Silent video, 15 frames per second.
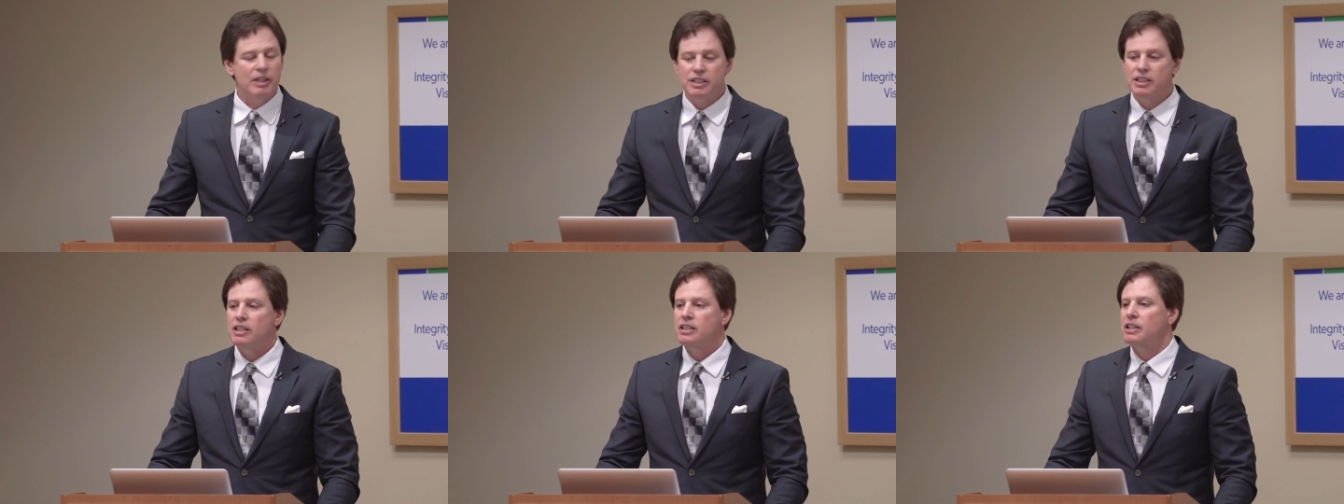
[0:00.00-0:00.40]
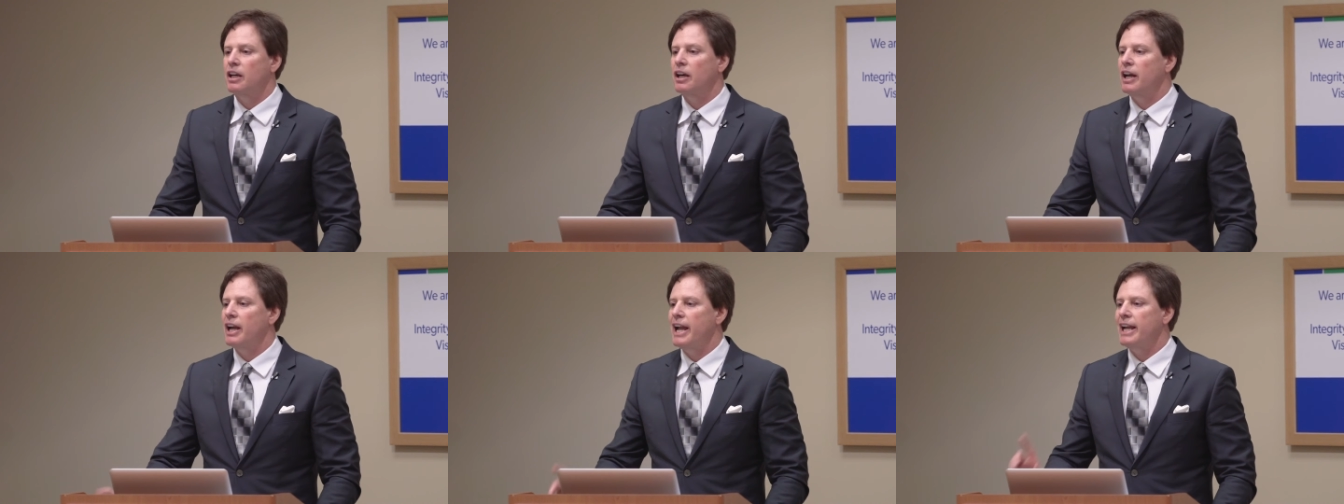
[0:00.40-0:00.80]
This is
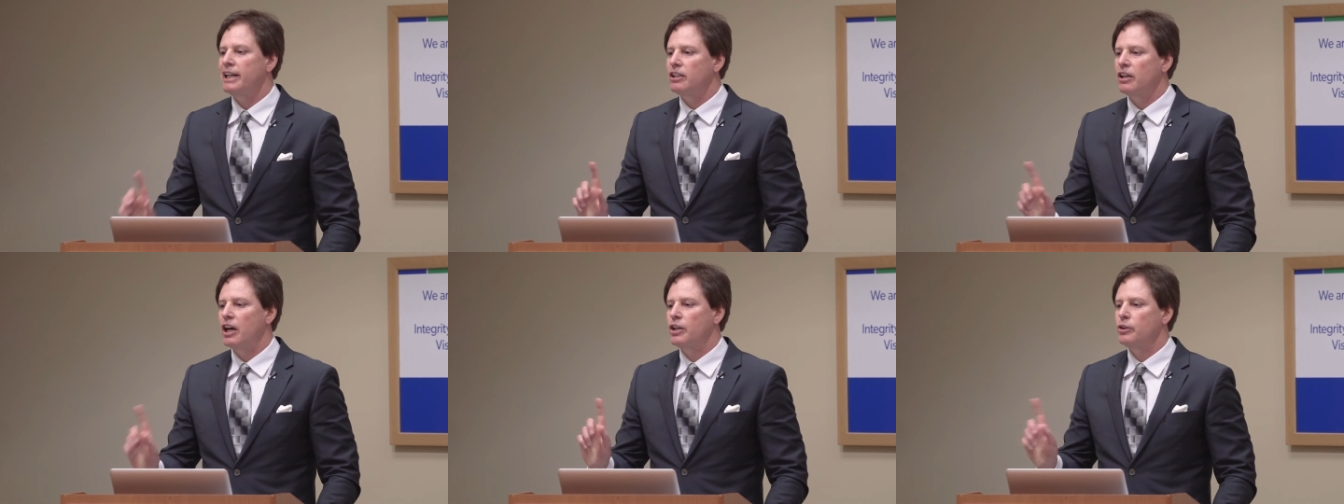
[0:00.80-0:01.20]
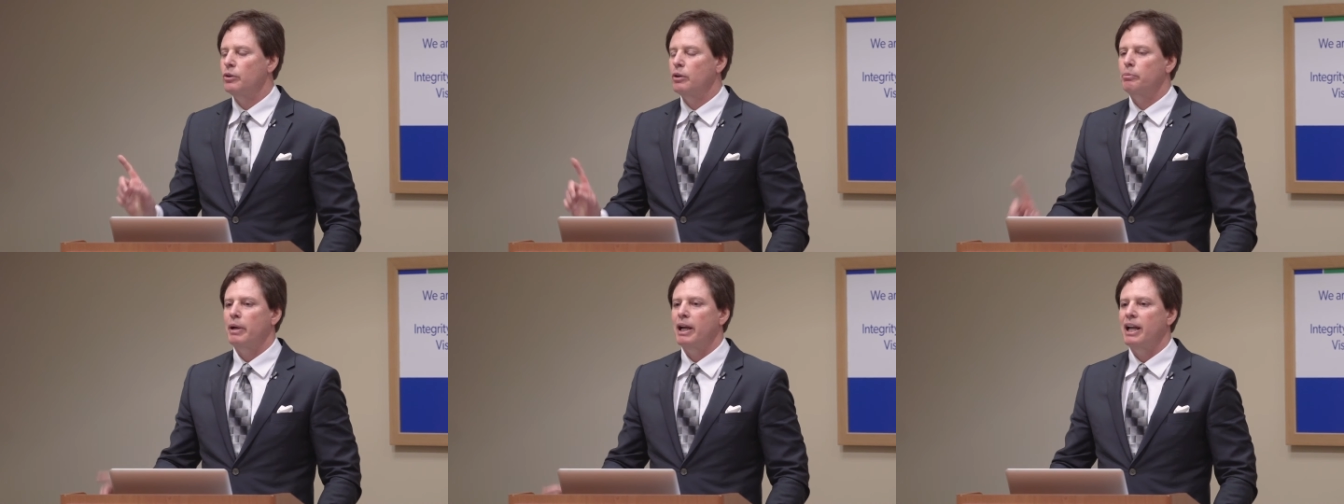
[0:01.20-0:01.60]
an
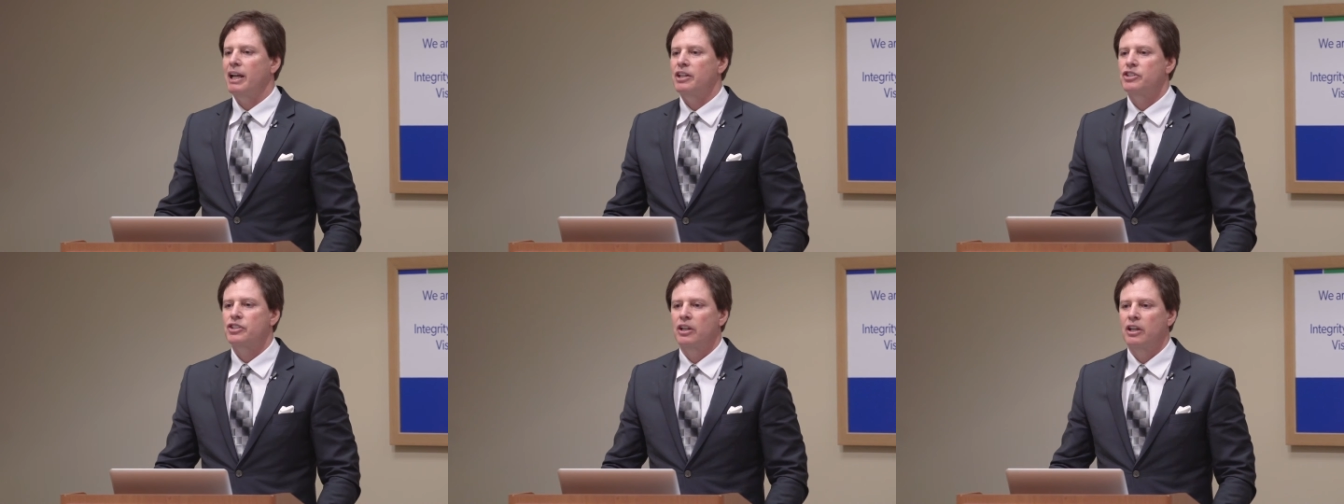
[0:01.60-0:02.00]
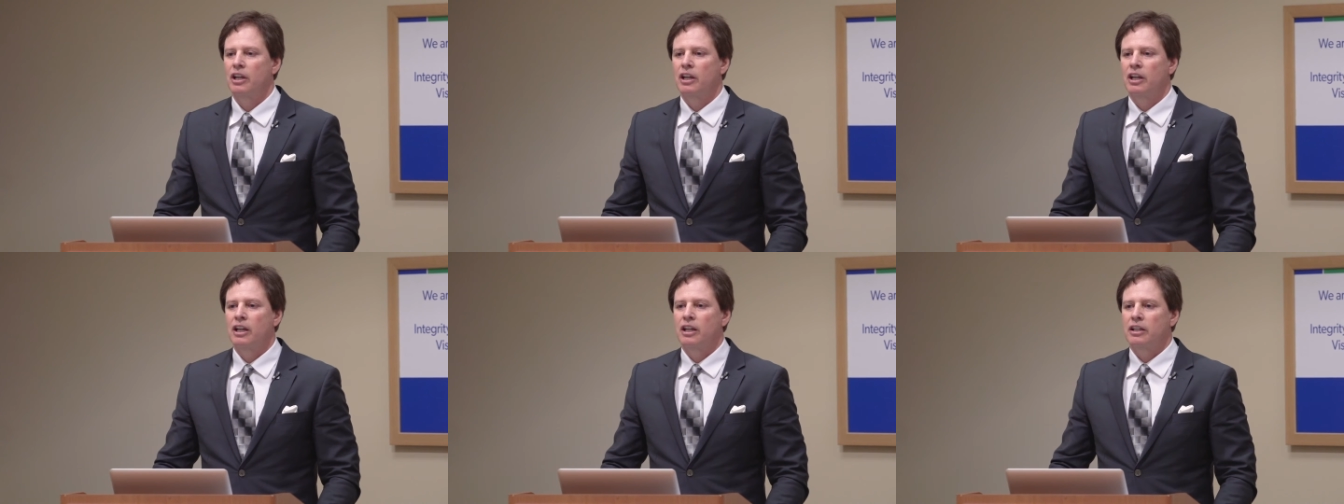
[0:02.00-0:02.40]
800 page
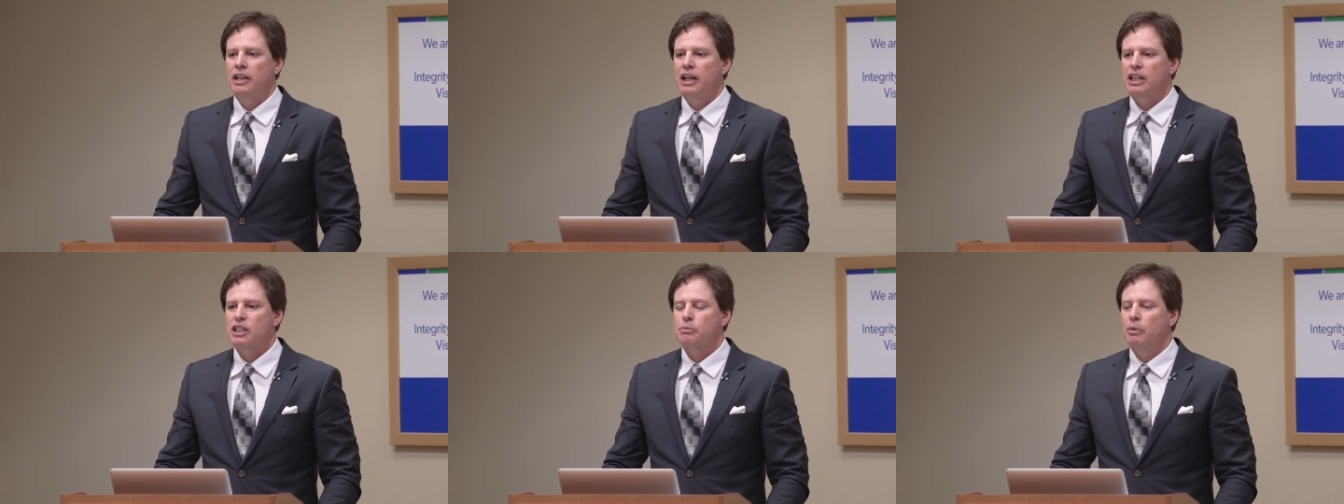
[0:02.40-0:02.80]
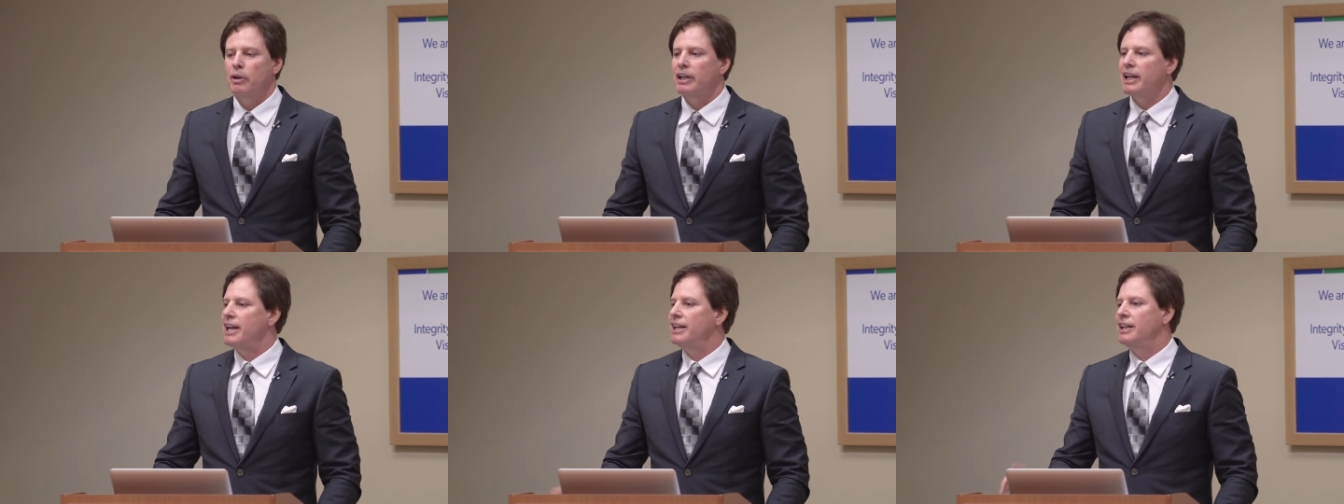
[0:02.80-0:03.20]

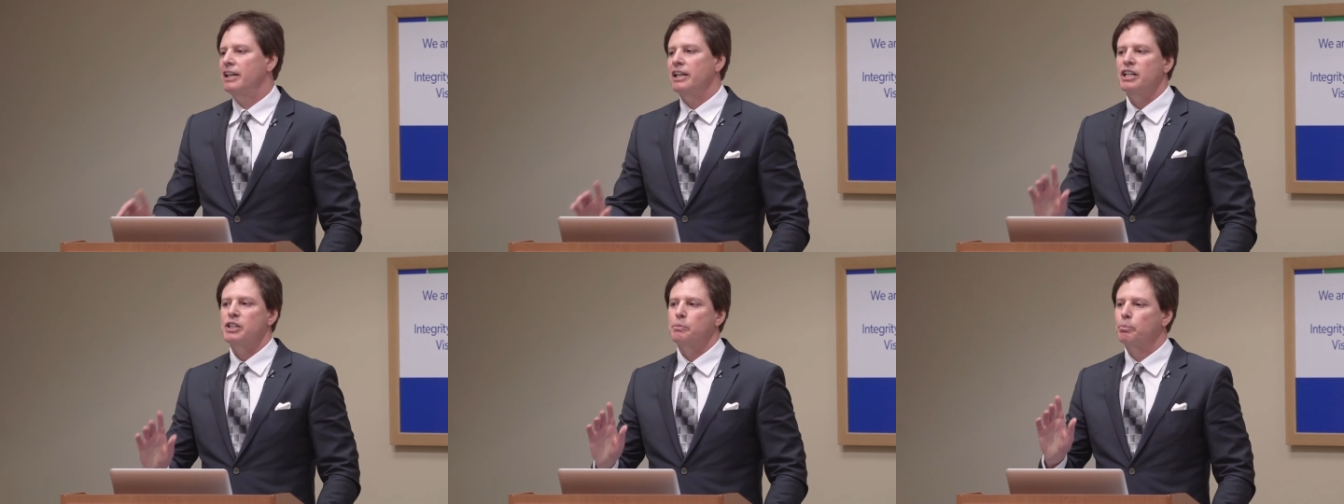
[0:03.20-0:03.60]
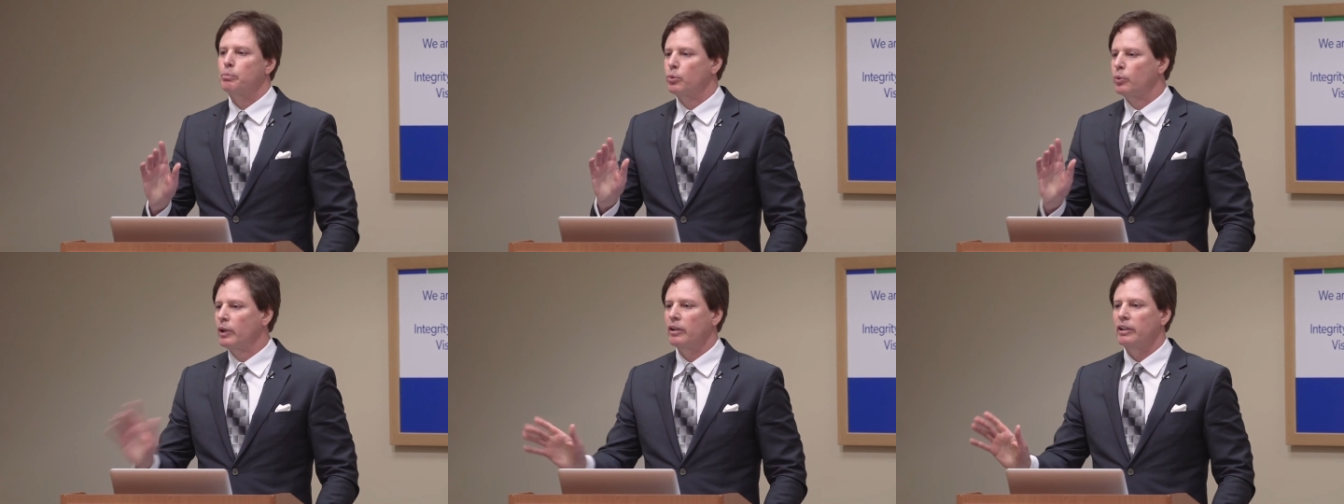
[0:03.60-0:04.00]
textbook and it is
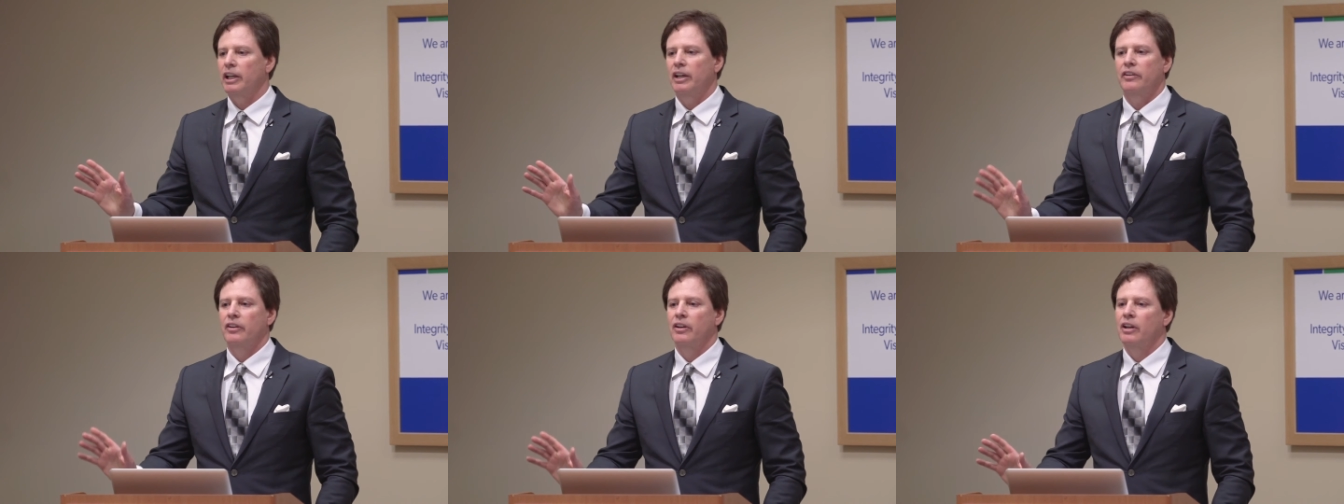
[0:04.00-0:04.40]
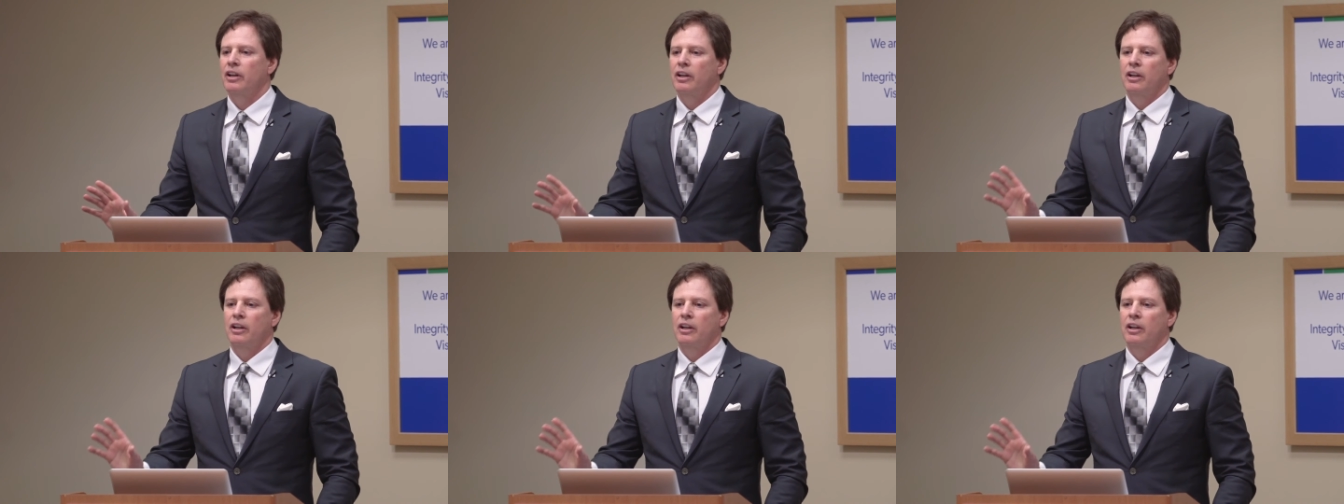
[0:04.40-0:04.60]
brilliant.